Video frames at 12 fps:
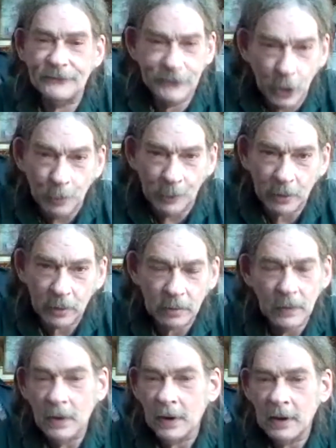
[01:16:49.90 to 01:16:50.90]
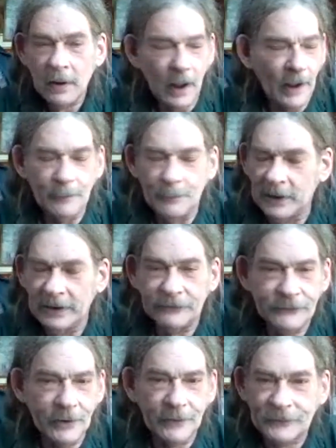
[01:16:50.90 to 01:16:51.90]
Jupiter. I mean,
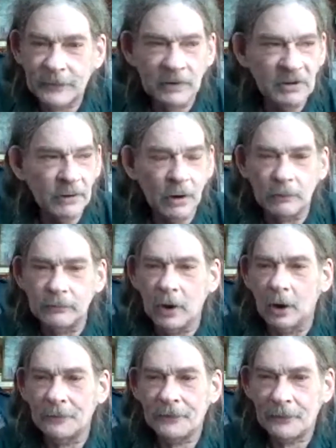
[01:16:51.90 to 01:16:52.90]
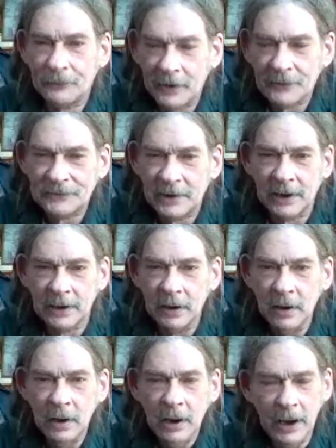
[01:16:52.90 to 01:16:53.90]
just, narcissistic.
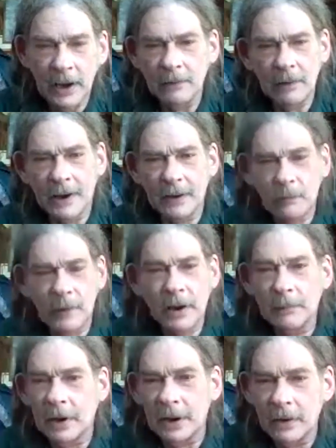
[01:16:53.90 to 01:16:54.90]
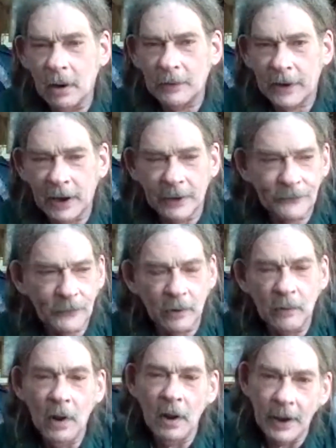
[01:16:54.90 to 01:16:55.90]
And like, wait a minute. Okay.
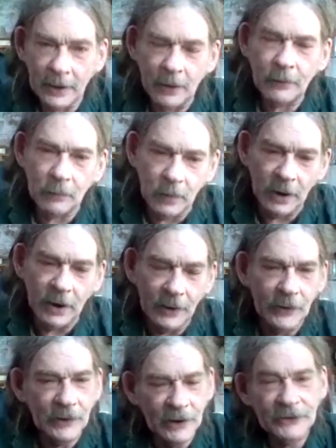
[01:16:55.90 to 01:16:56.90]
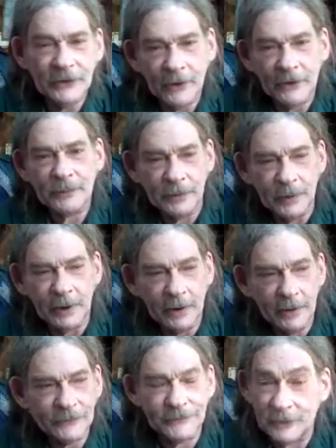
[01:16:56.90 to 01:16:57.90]
So I go to one and he tells me
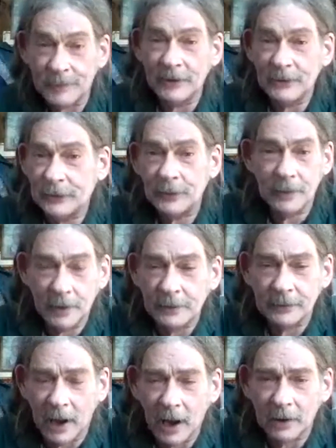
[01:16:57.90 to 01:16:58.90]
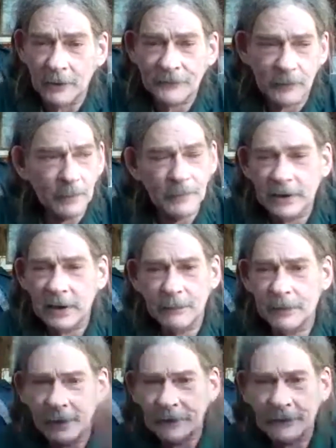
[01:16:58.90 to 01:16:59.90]
this, you spend $200 for him to give
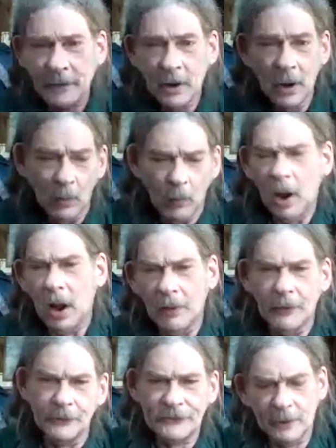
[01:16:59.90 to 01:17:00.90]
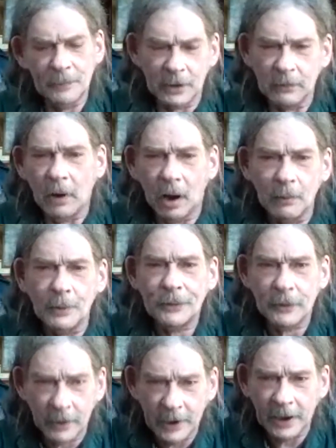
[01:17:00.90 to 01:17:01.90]
you this. Well, there's something wrong with
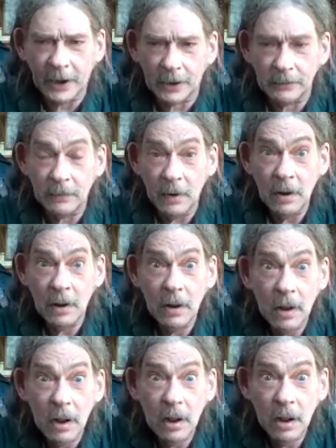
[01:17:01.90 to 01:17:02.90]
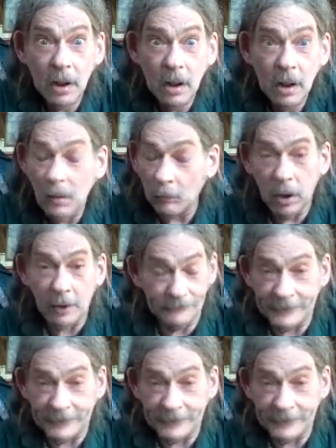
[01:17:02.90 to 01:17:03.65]
your head. Well,